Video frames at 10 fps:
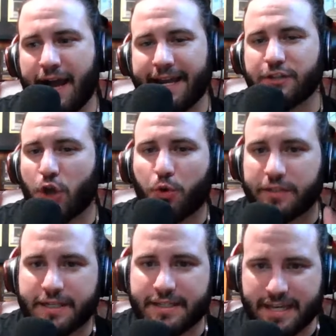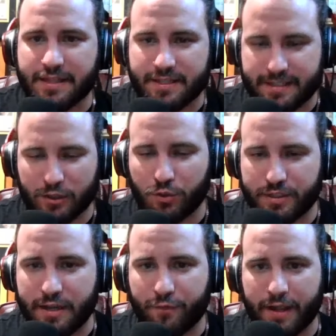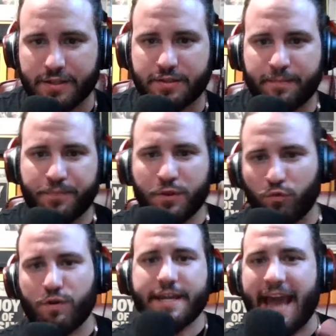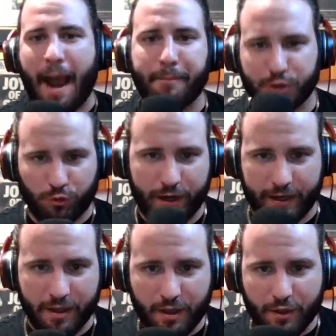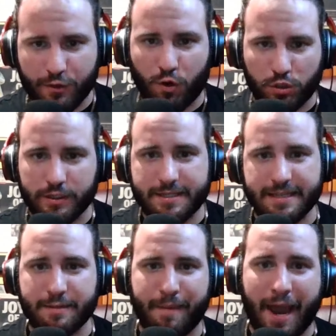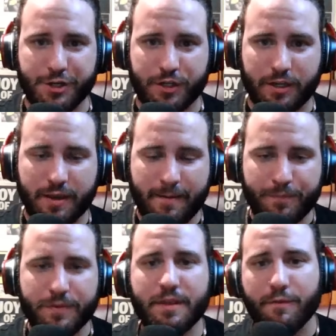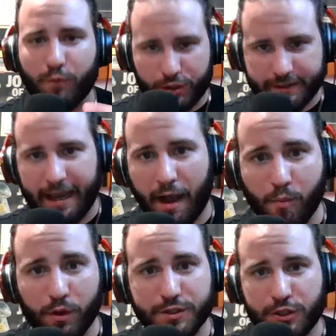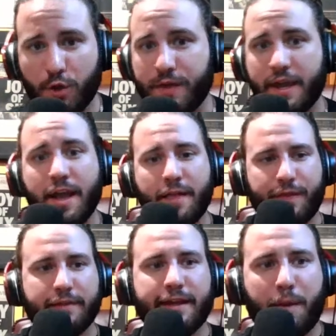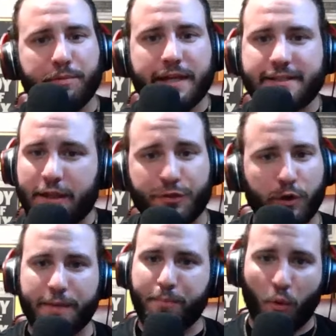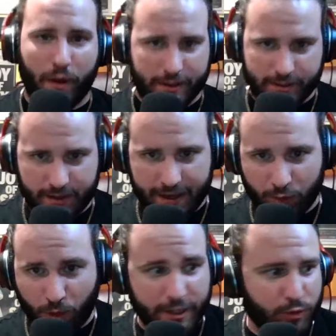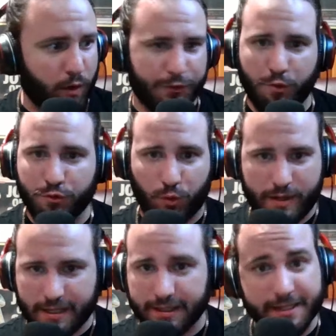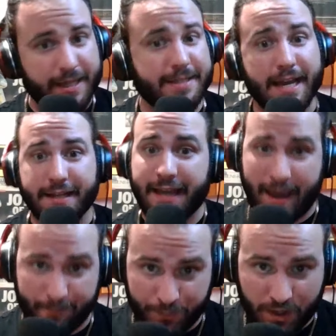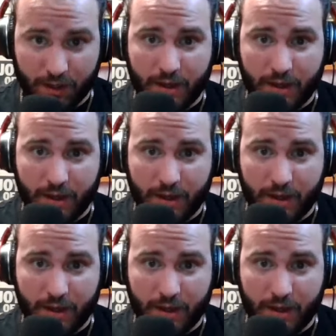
I can totally see the Steelers defense recapturing their early season magic versus the Cowboys. You know, they they let up less than thirty points in weeks one through three. That's less than ten a game.